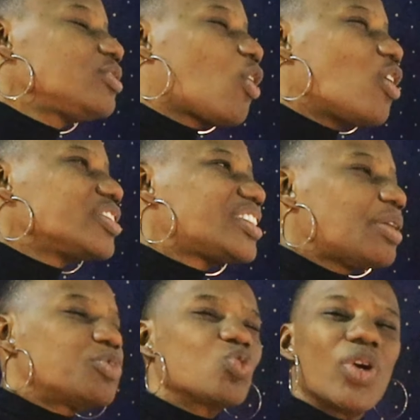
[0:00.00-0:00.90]

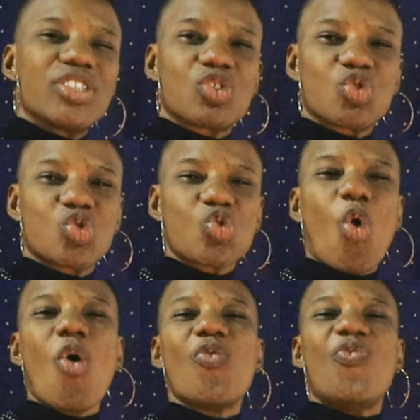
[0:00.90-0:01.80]
concepts were
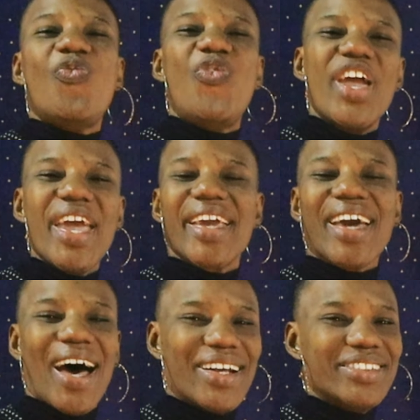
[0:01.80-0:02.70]
so vague
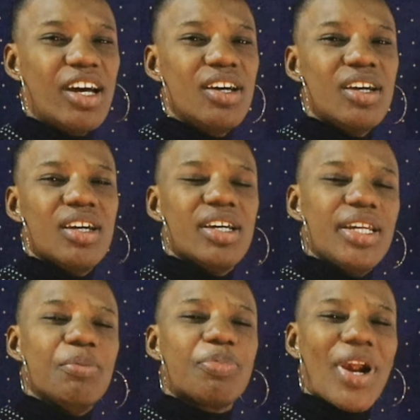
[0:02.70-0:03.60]
and
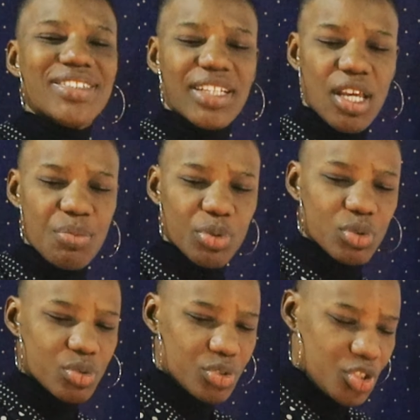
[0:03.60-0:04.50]

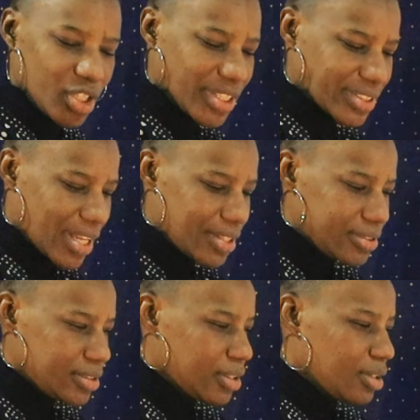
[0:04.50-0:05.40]
impracticable. Do you
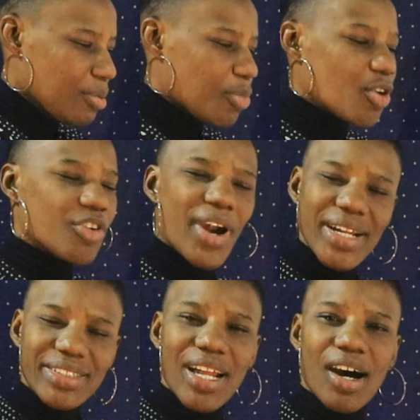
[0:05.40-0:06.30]
understand? But
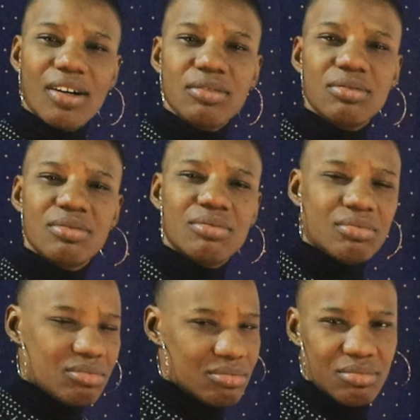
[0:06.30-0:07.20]
right now,
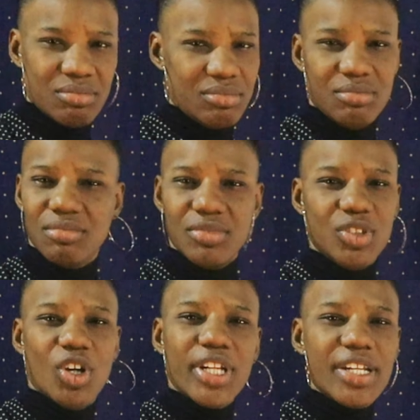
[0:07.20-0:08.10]

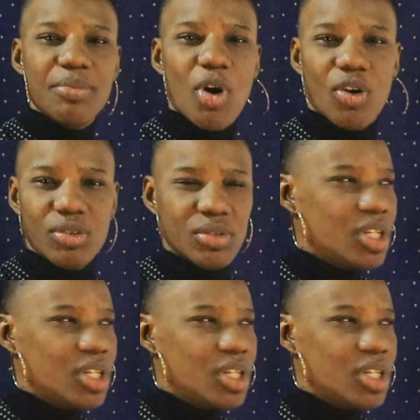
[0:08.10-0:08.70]
not anymore.